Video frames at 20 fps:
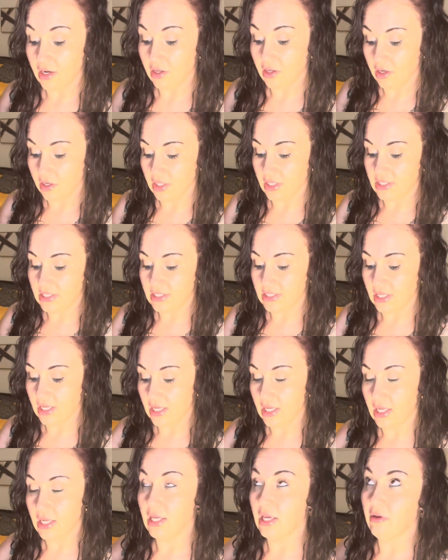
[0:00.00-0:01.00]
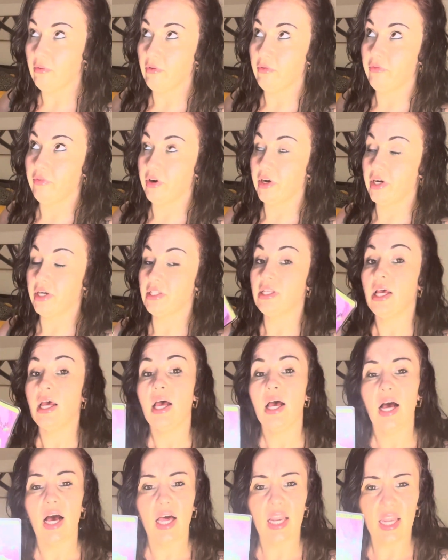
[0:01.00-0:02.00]
look, the Sun in reverse.
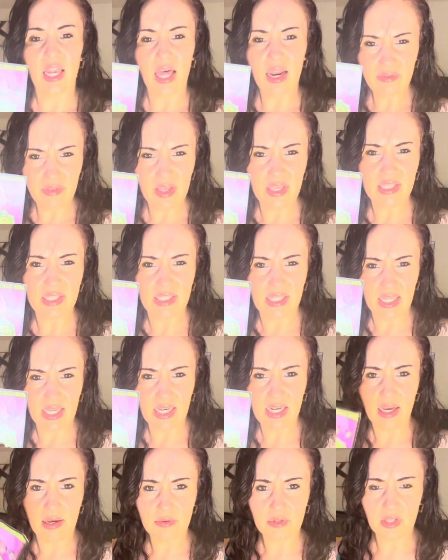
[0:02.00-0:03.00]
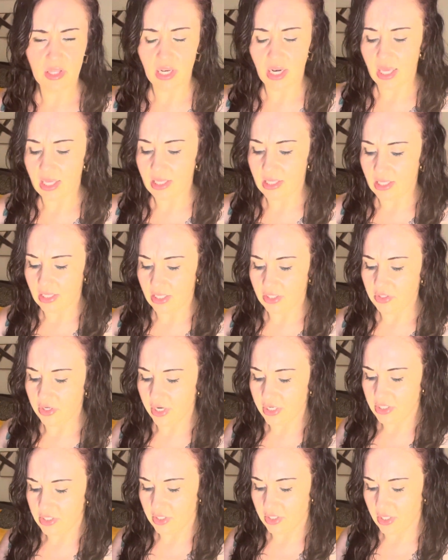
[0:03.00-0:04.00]
A lot of things did come to the light that they
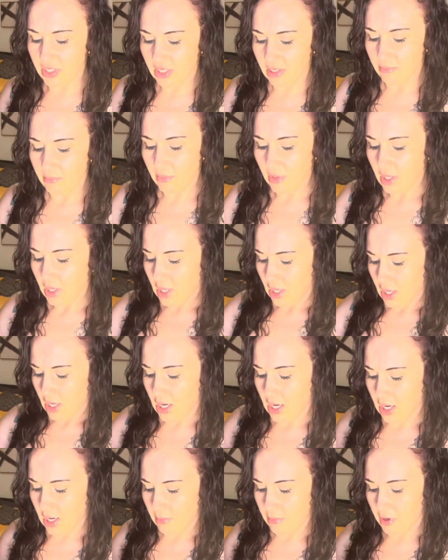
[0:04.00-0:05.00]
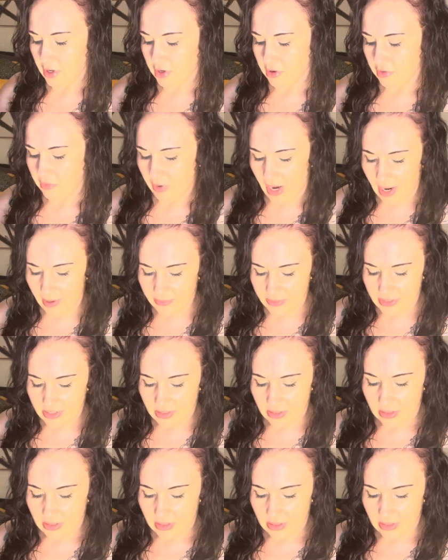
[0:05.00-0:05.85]
tried to keep under wraps.